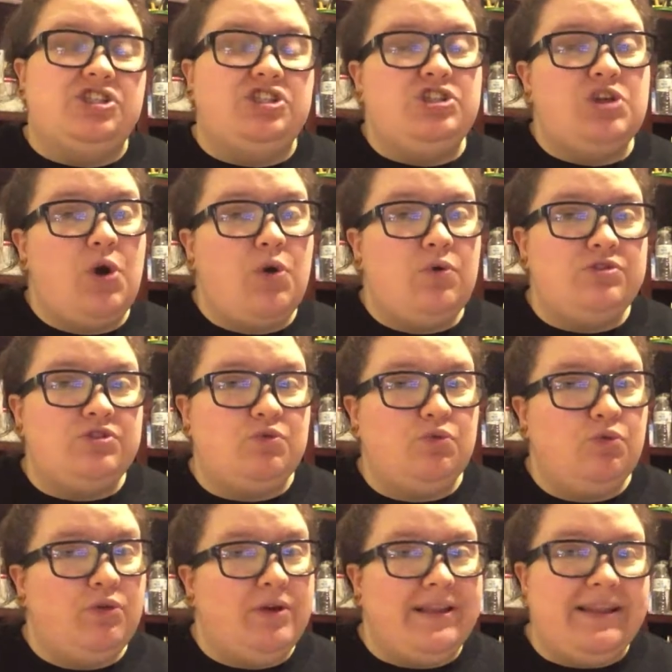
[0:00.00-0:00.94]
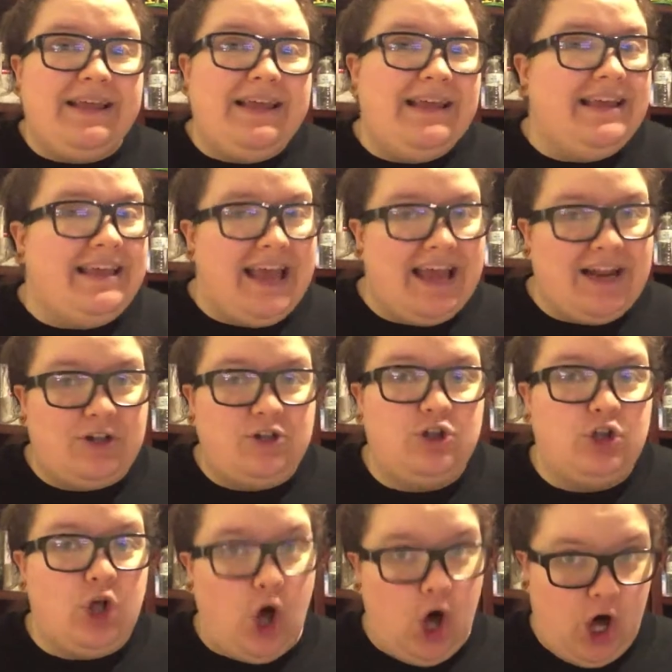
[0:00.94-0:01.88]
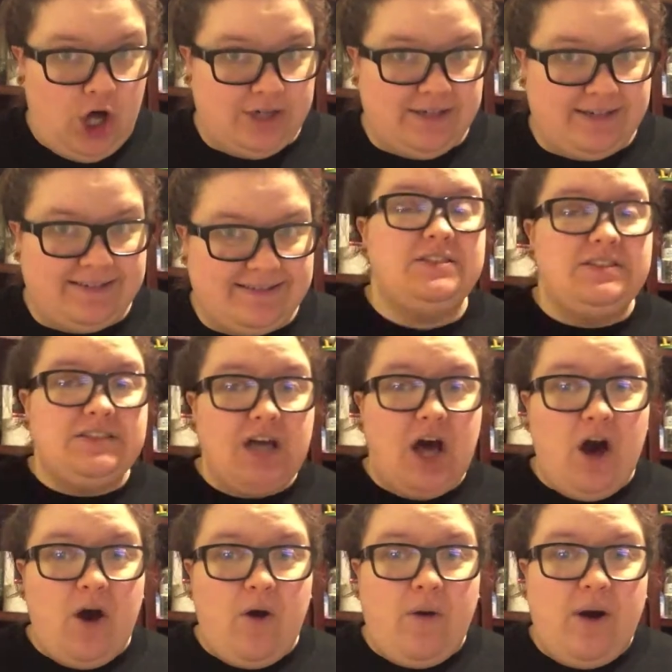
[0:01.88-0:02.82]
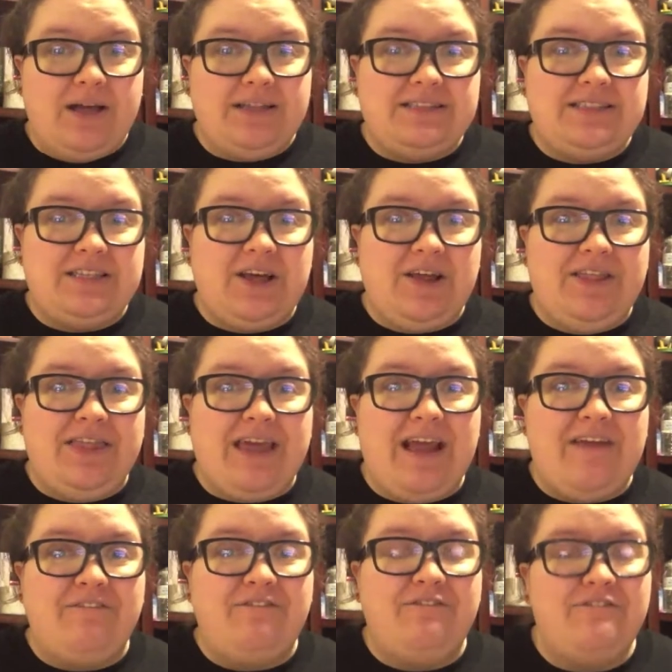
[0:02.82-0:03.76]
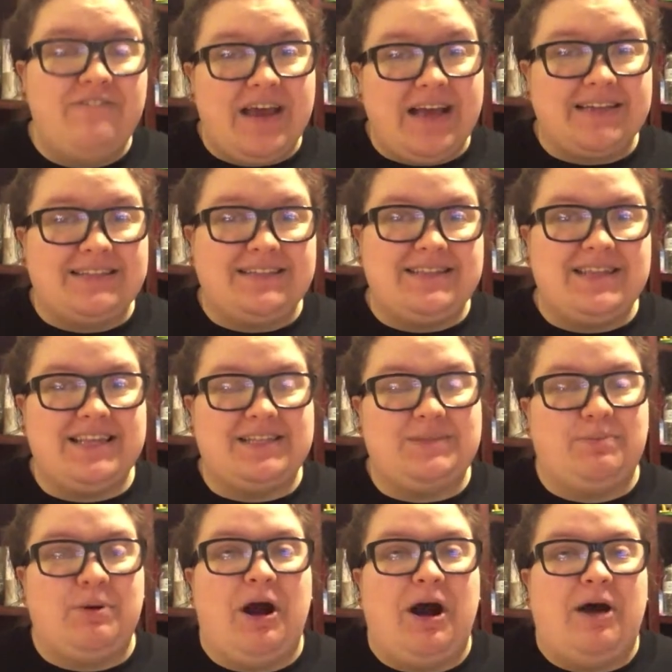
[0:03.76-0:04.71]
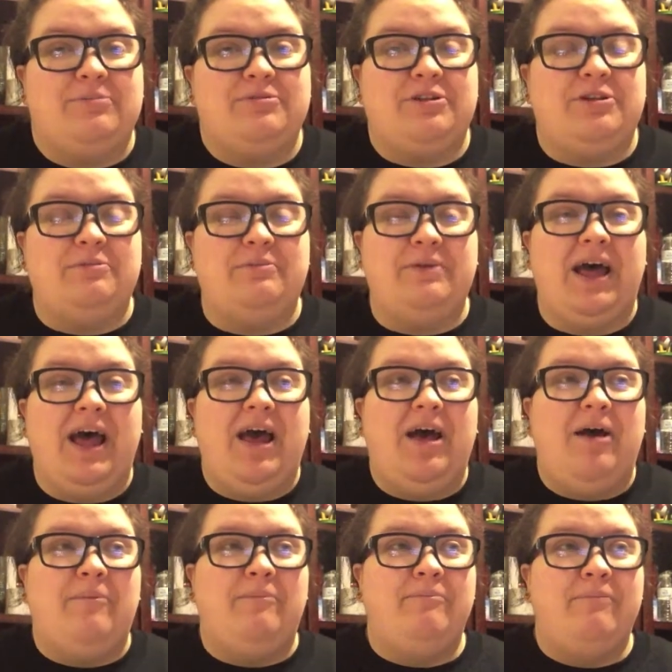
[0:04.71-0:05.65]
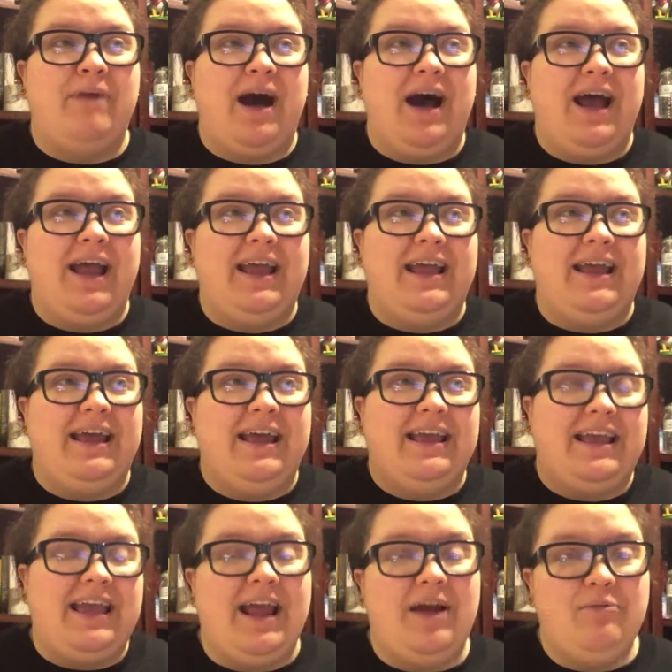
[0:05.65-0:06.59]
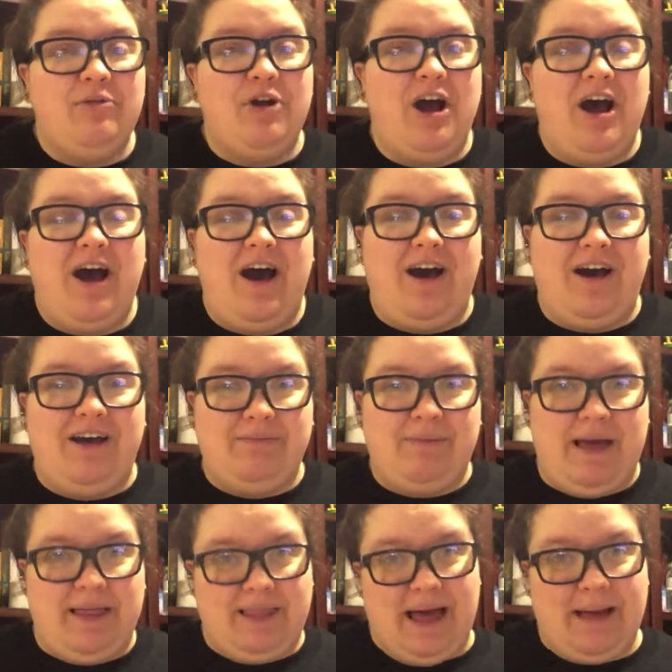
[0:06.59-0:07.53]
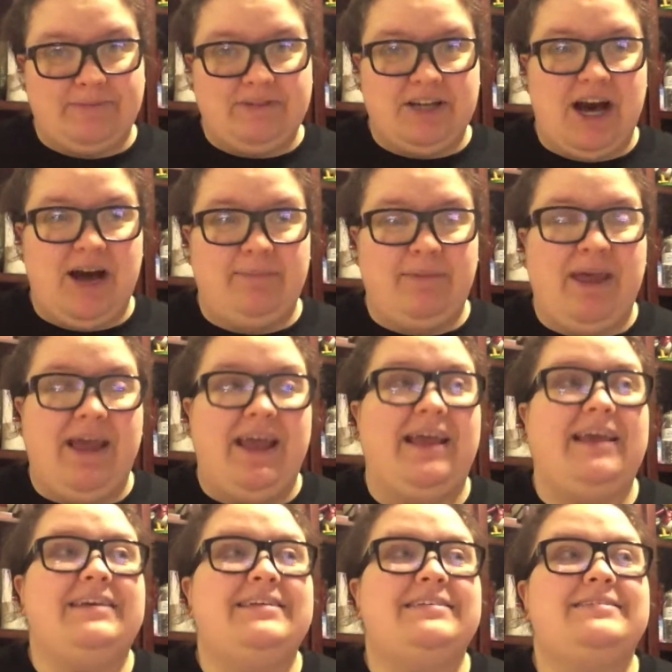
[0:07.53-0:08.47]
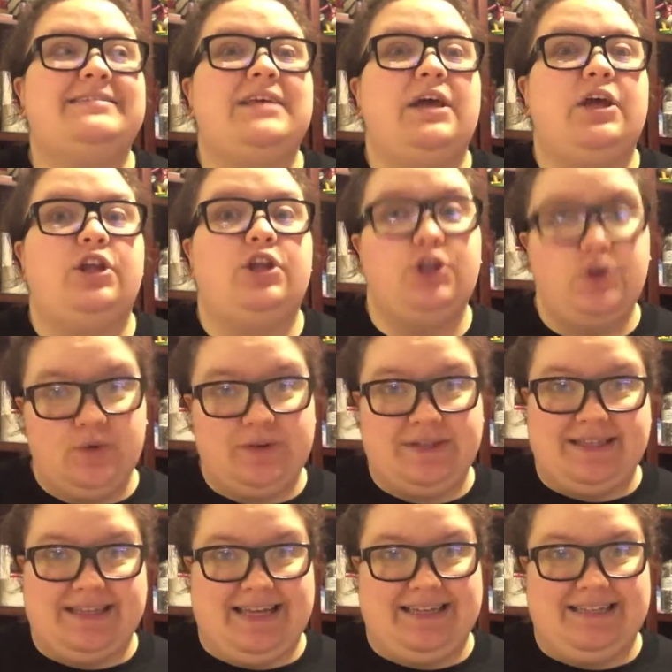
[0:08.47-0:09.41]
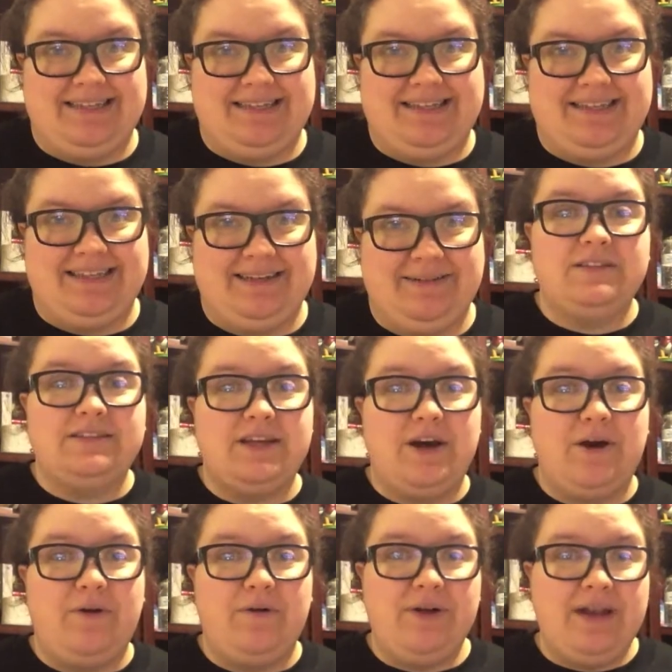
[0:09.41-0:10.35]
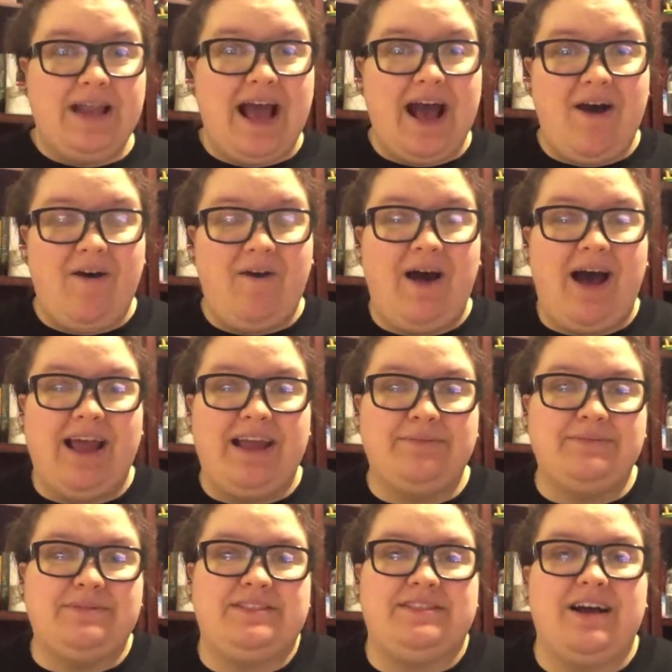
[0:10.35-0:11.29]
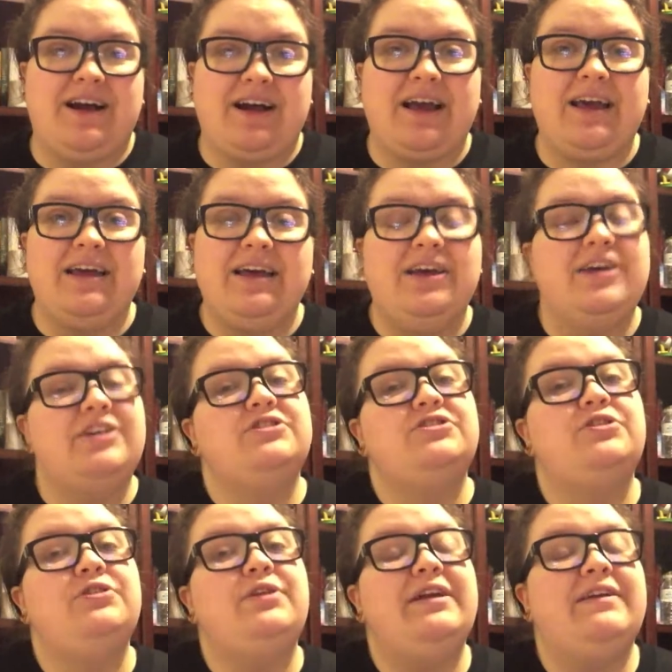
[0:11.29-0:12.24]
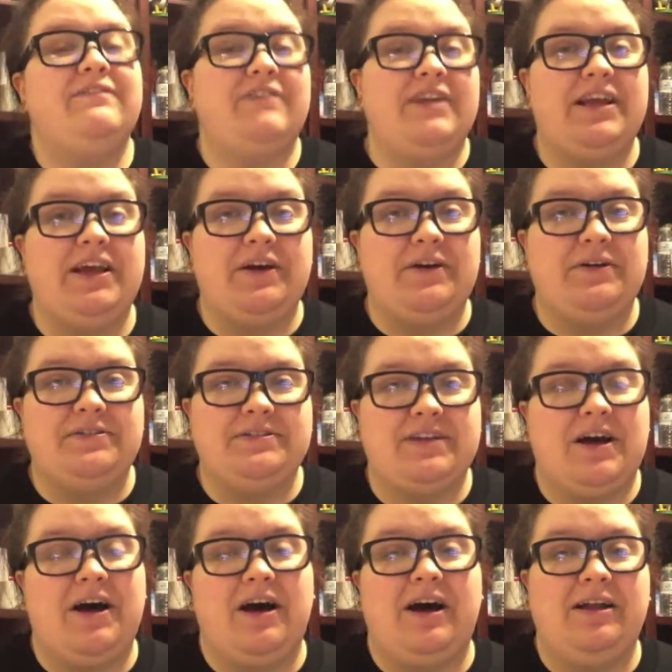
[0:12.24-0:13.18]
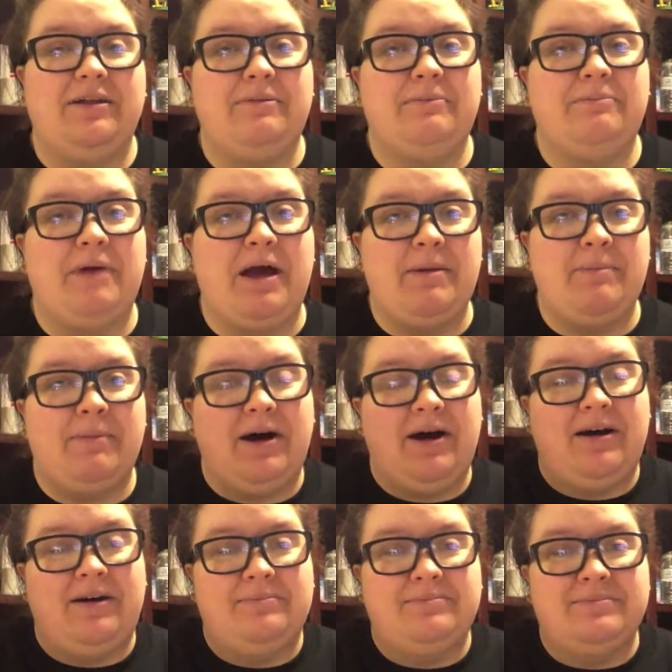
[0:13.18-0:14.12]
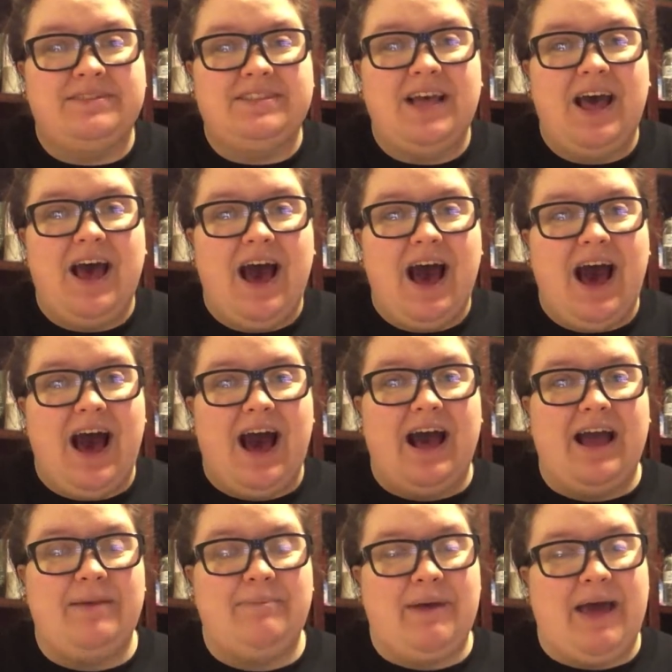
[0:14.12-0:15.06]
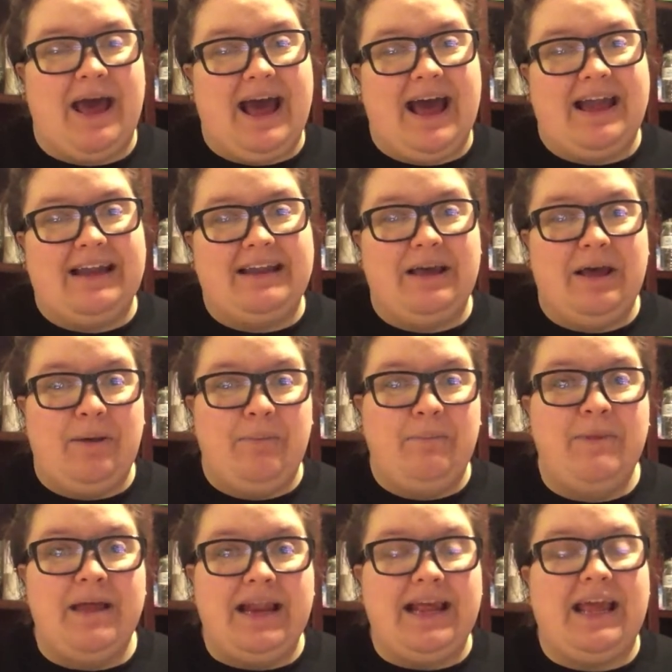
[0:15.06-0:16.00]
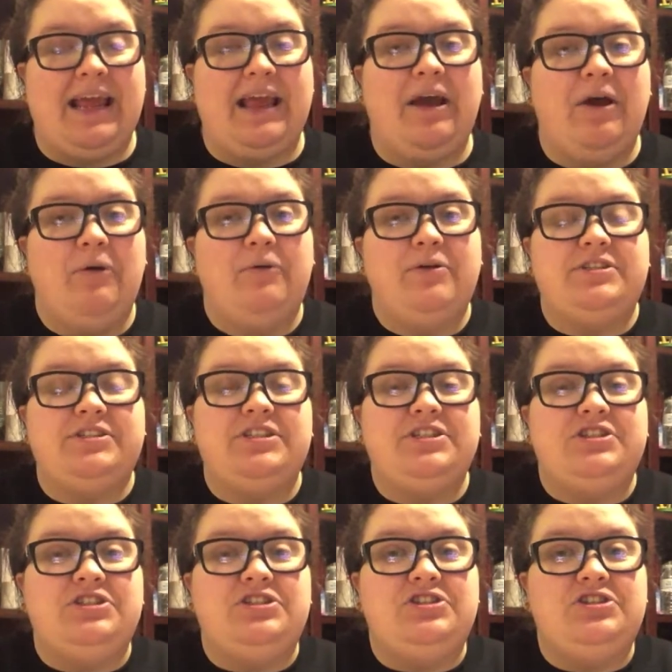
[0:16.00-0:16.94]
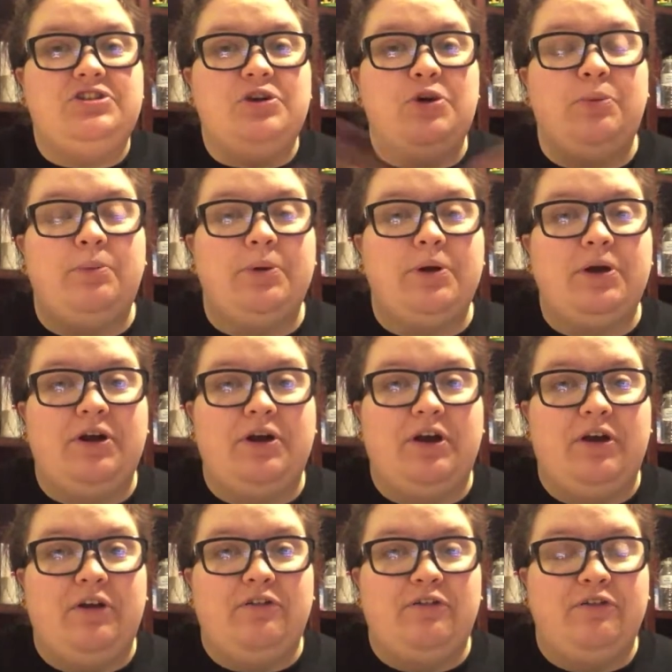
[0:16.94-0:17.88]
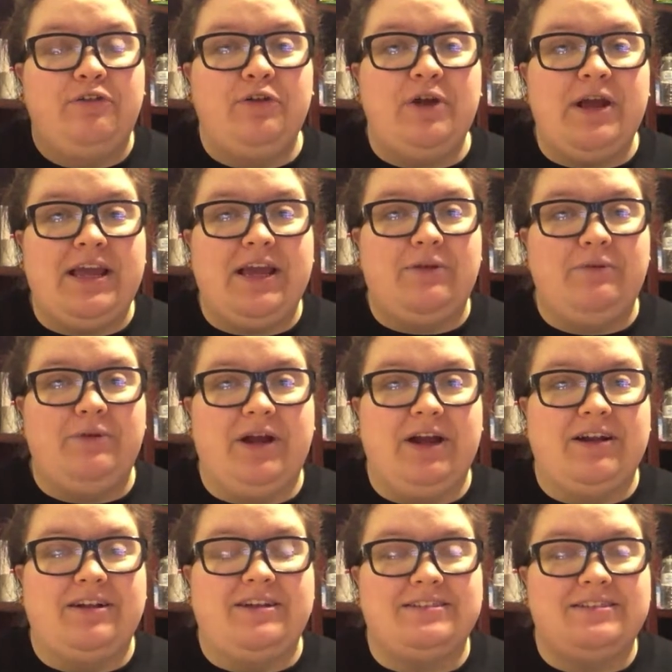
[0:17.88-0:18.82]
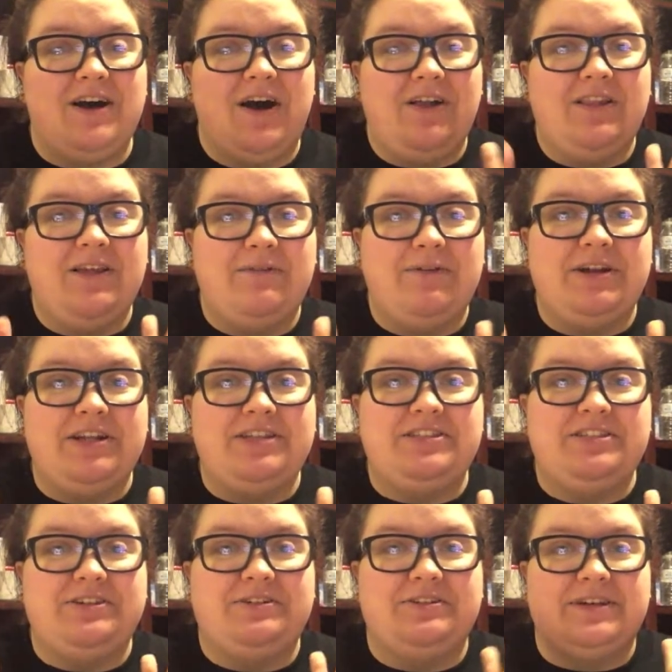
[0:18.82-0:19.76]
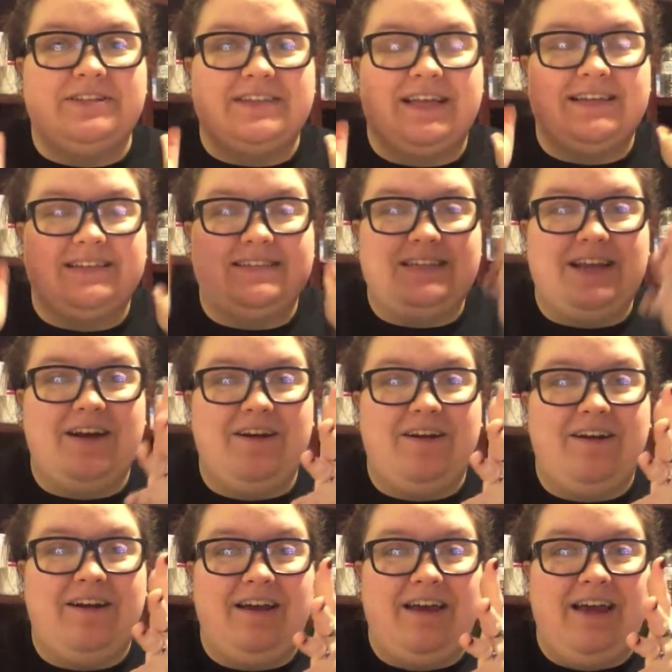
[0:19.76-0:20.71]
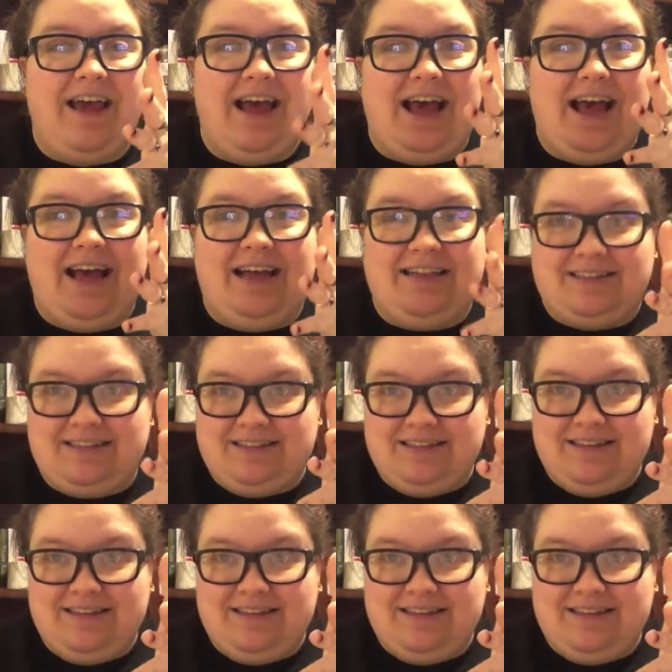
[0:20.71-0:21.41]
don't really get along. So until they fix this problem, my camera on my laptop is useless. So now I am stuck shooting videos on my mom's iPad mini, which is super freaking weird because all I want to do is like stare at,